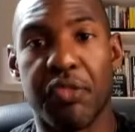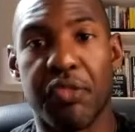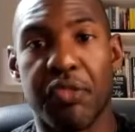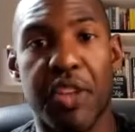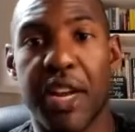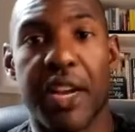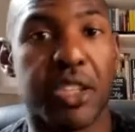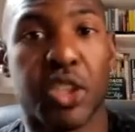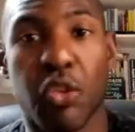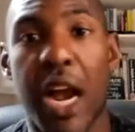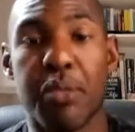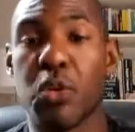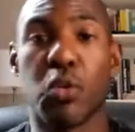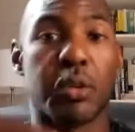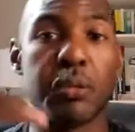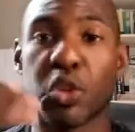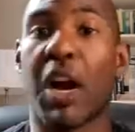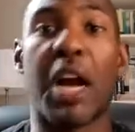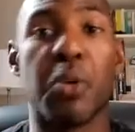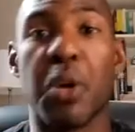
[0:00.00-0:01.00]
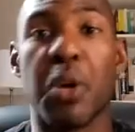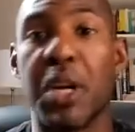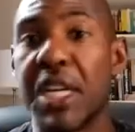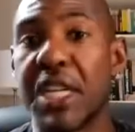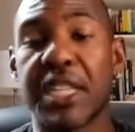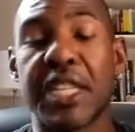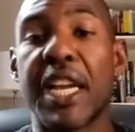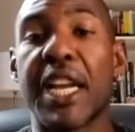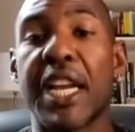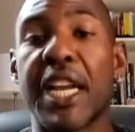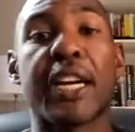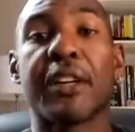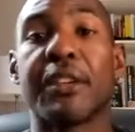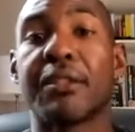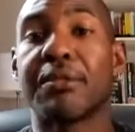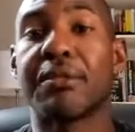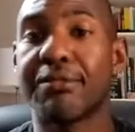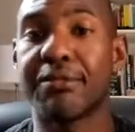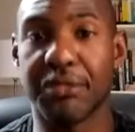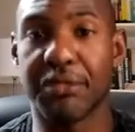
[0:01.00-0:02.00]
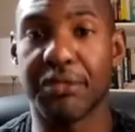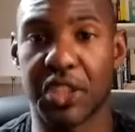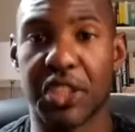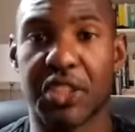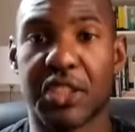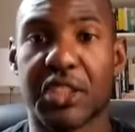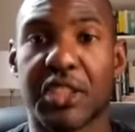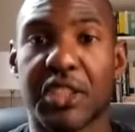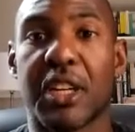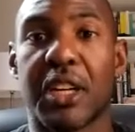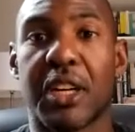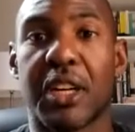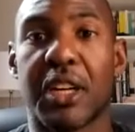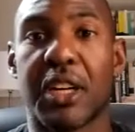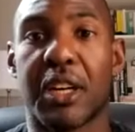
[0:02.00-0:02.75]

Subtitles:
they're here to describe you and prescribe you anything.